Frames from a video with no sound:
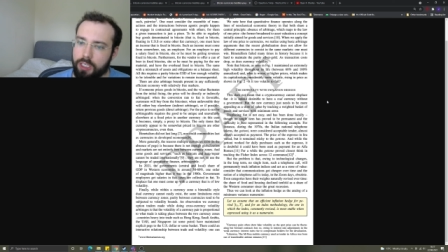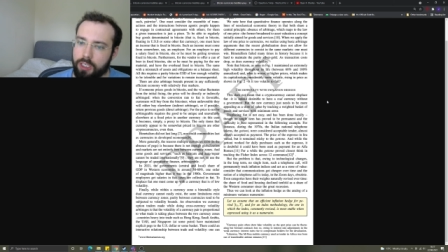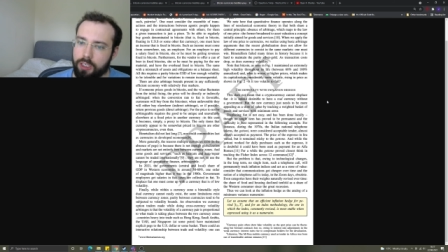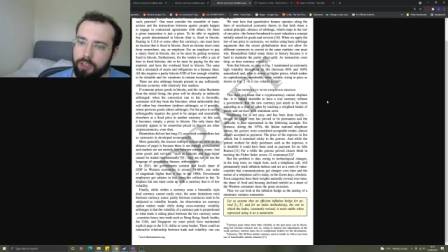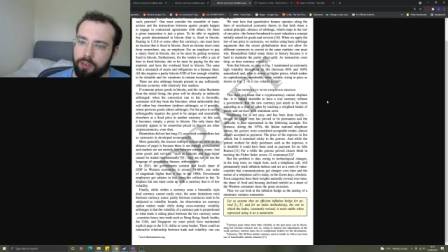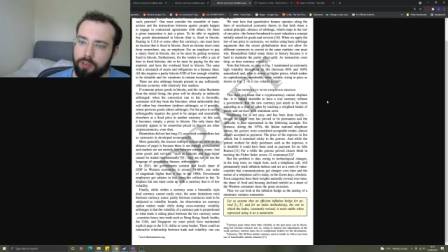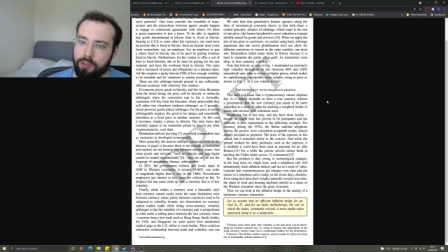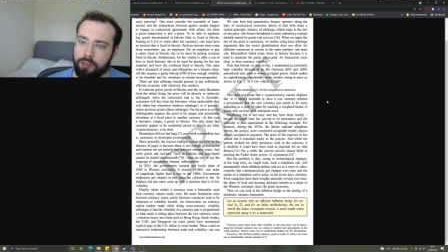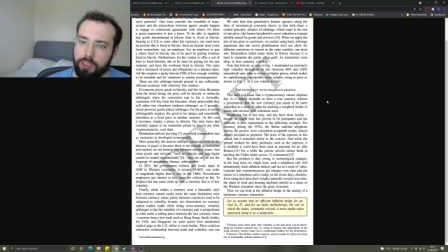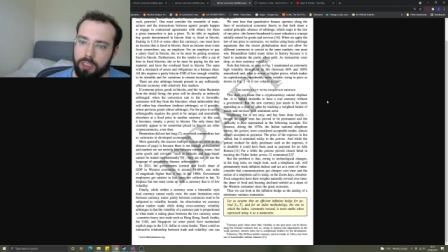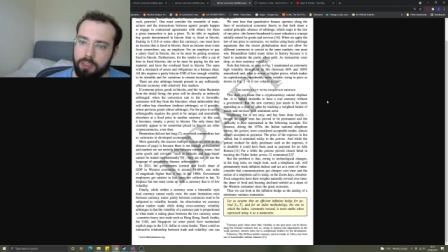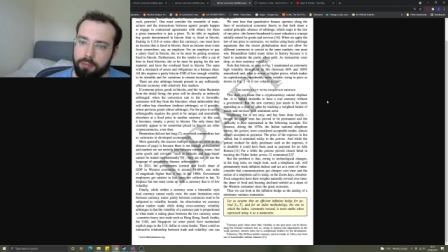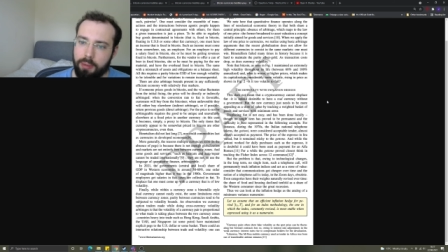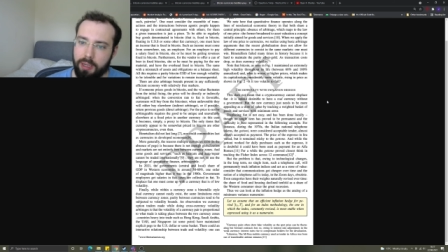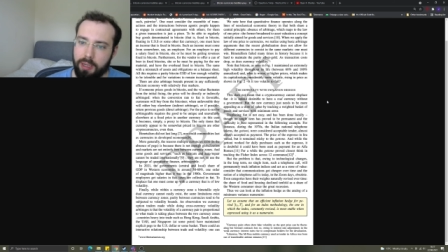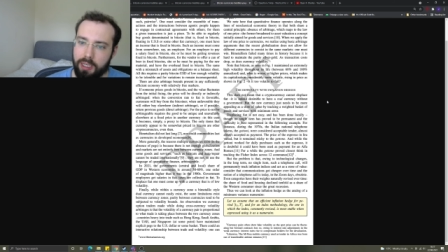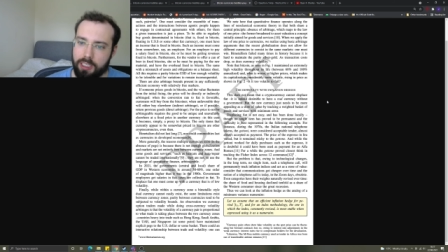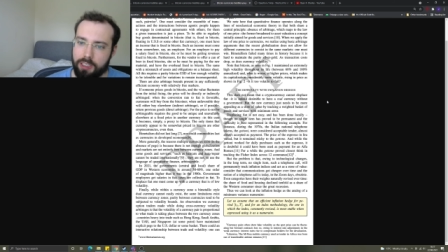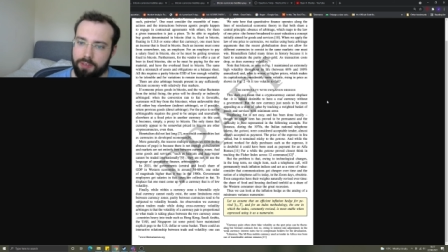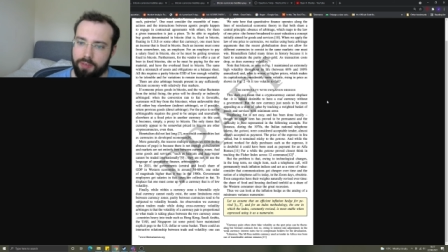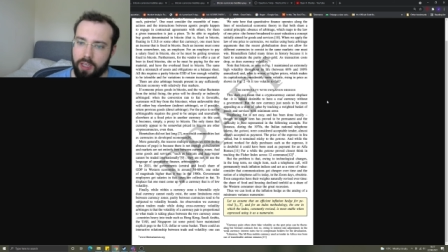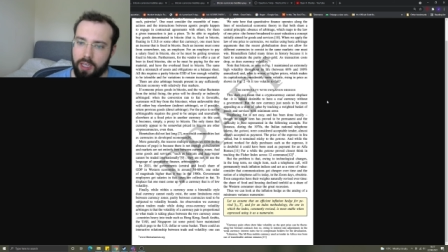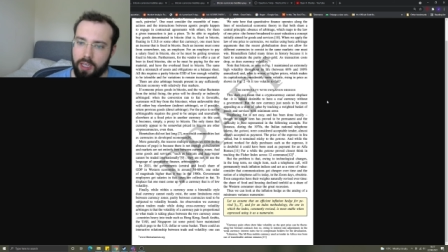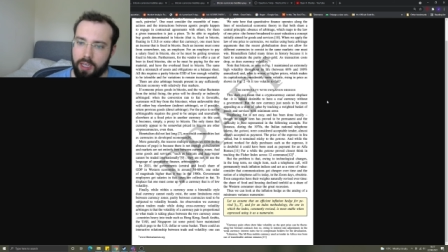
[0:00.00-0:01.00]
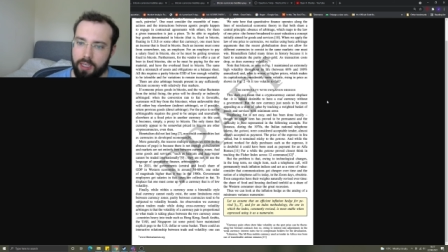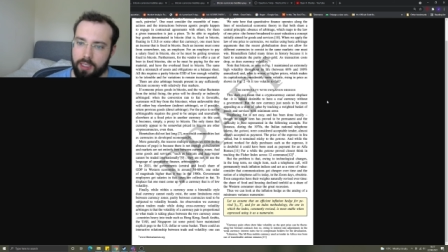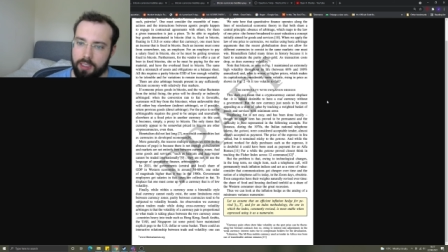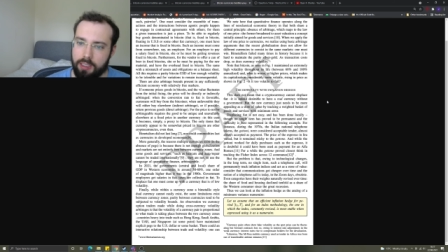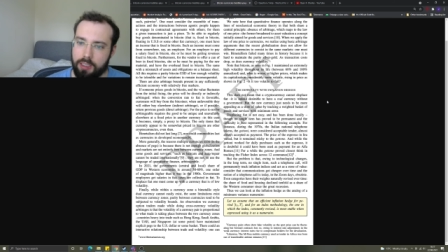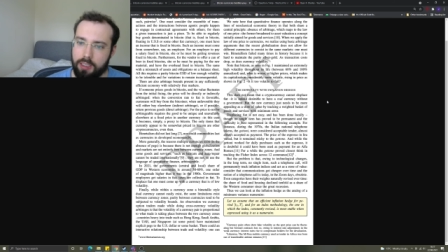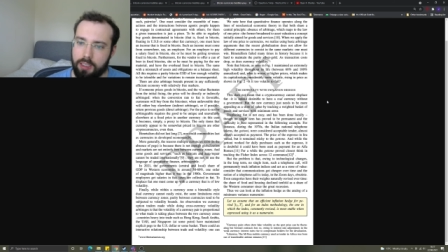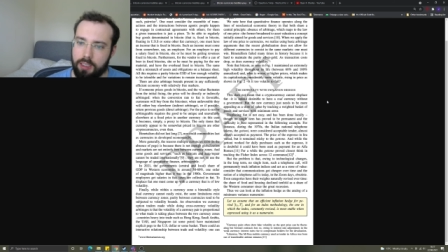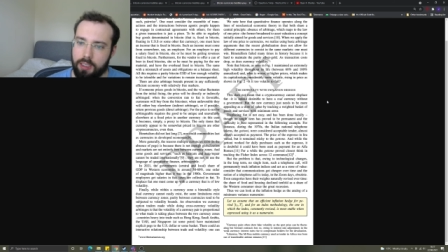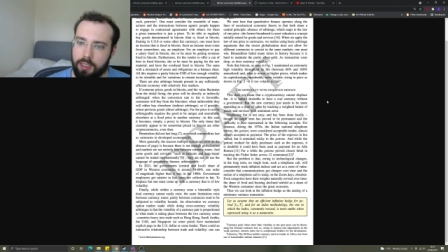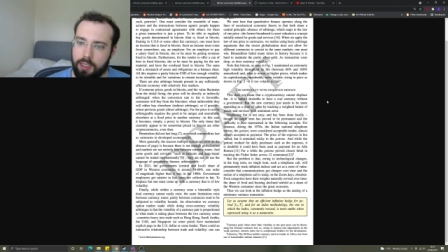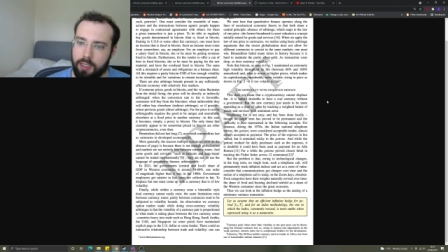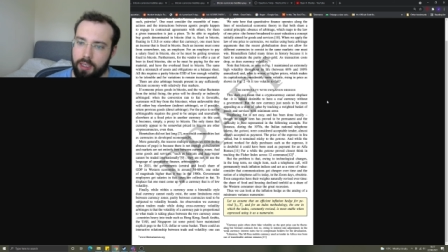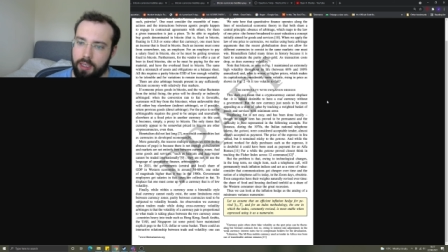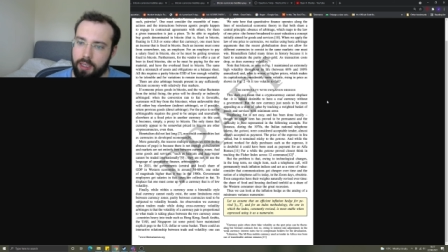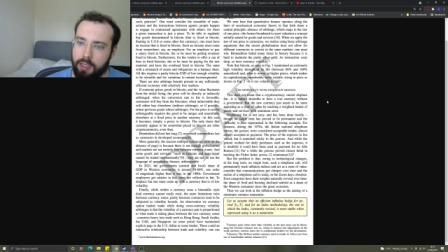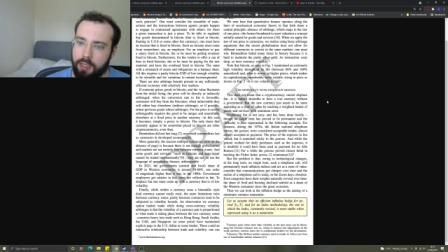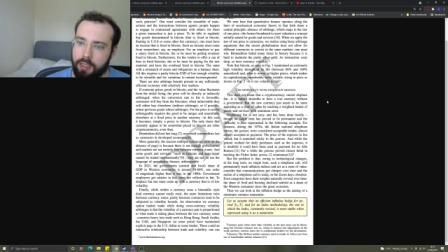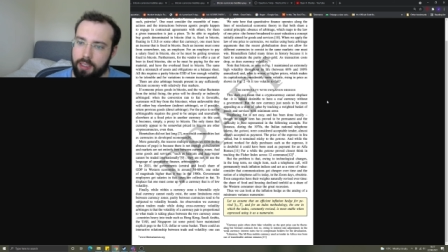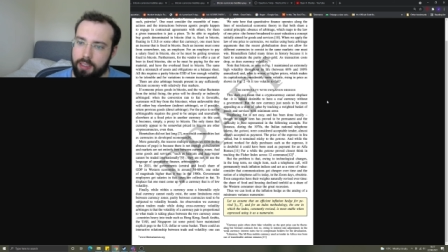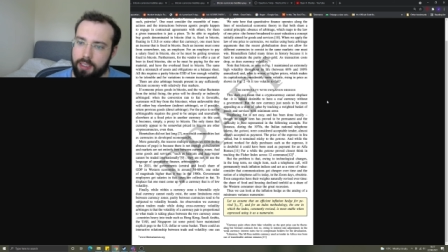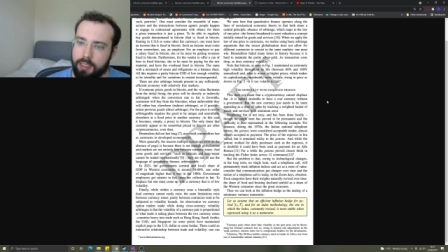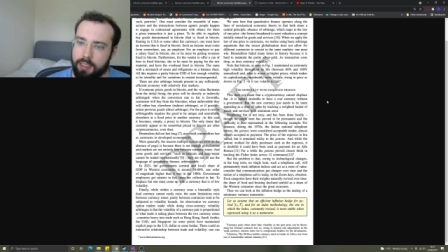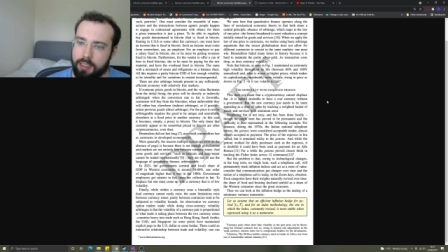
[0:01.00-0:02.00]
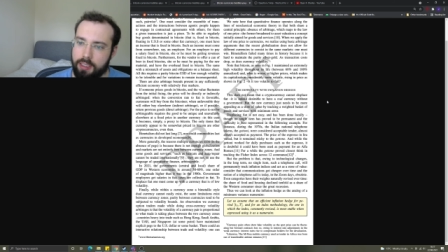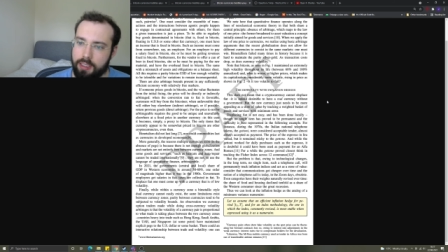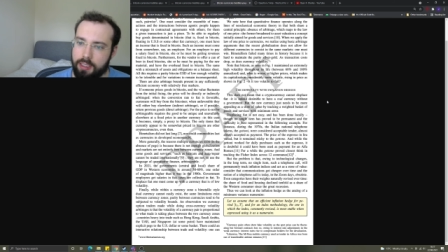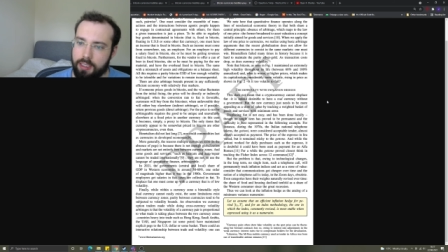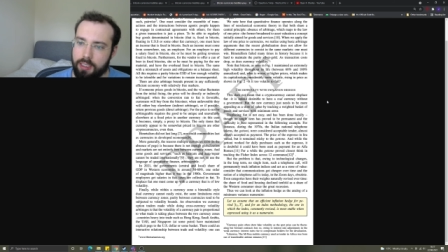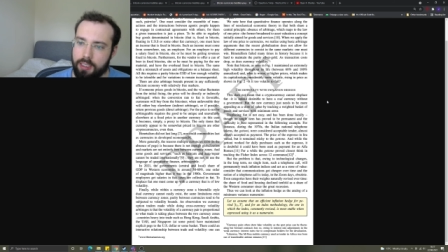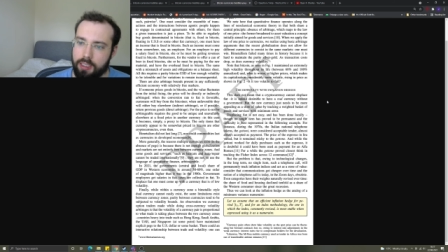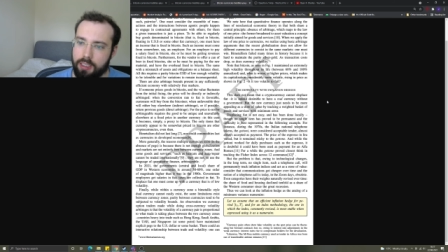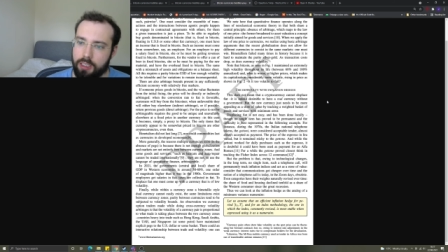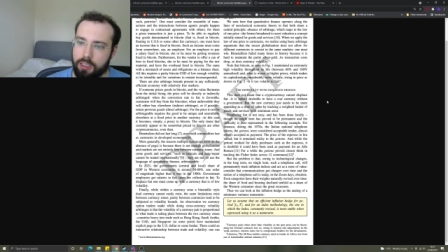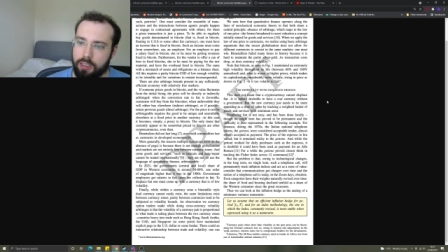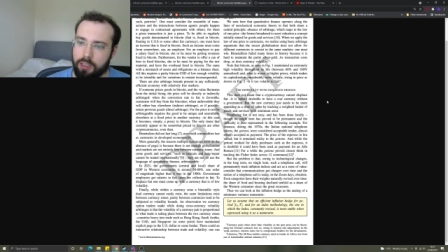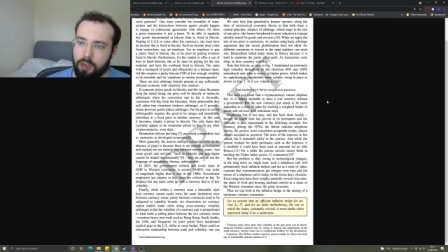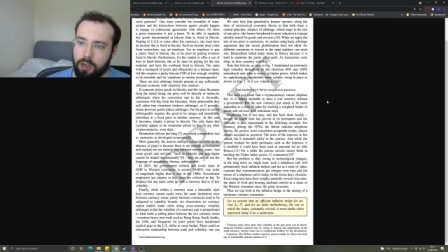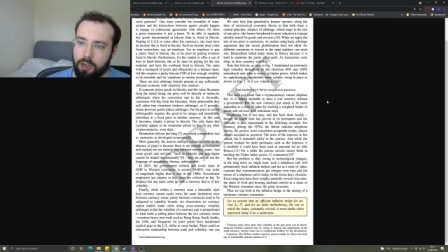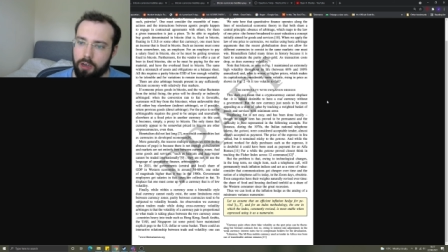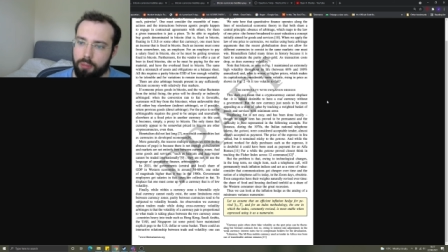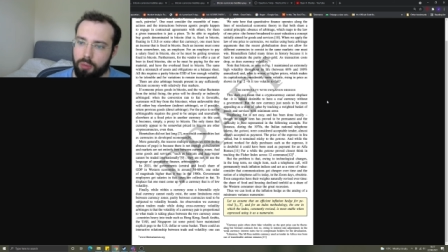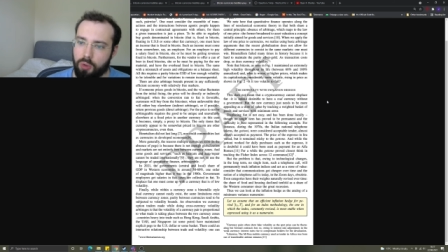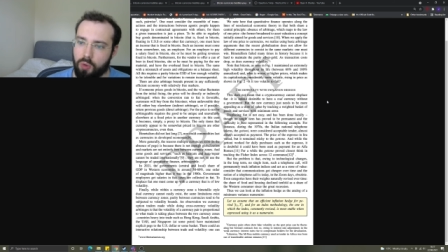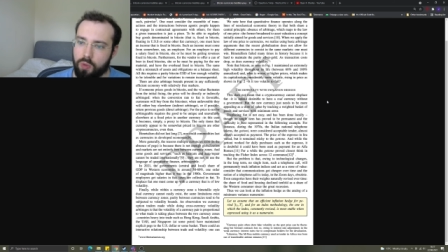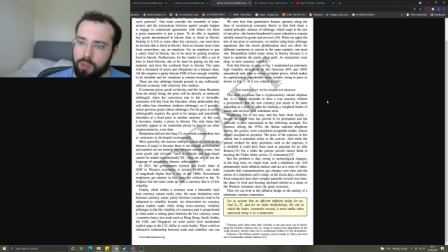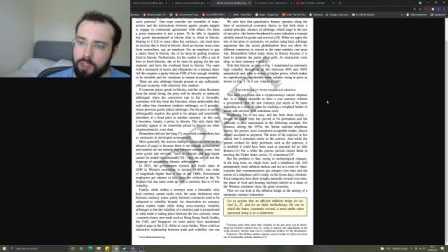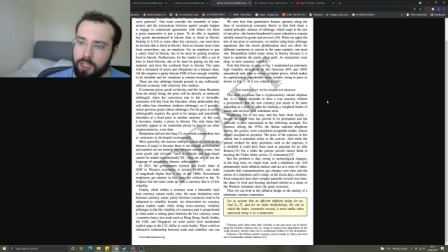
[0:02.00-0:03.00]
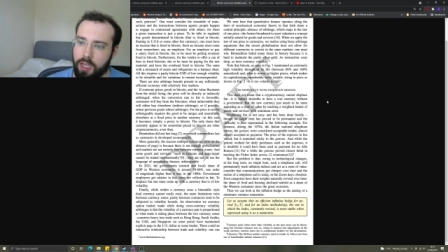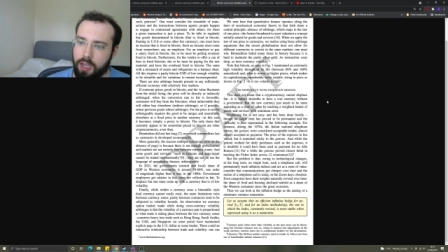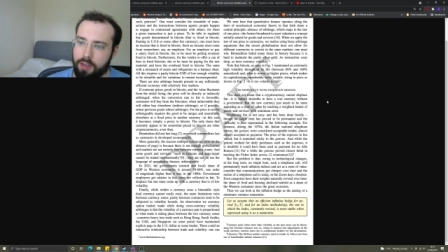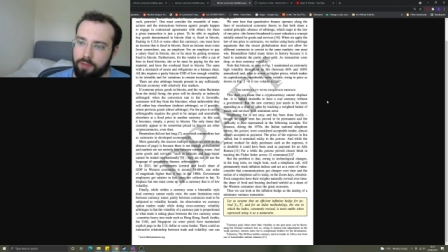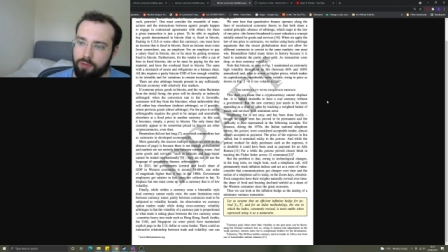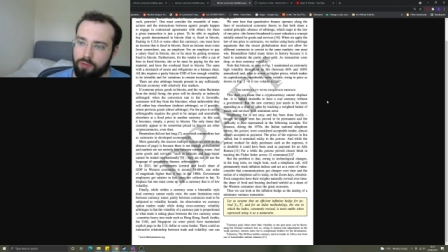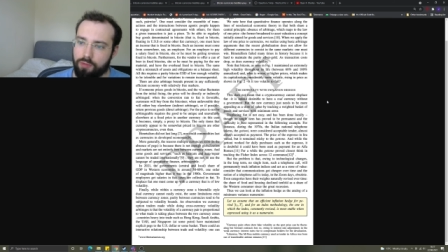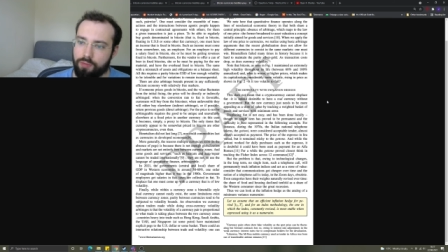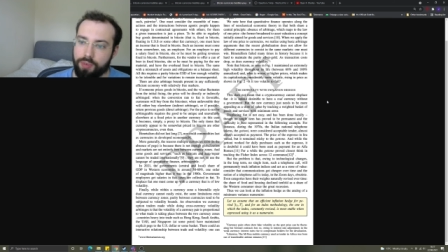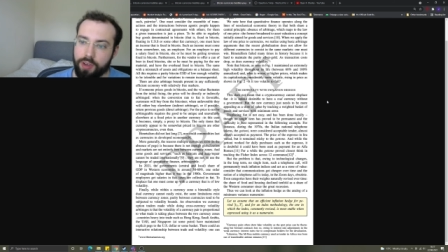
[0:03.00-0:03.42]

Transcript: cannot displace fiat. It is indeed desirable to have a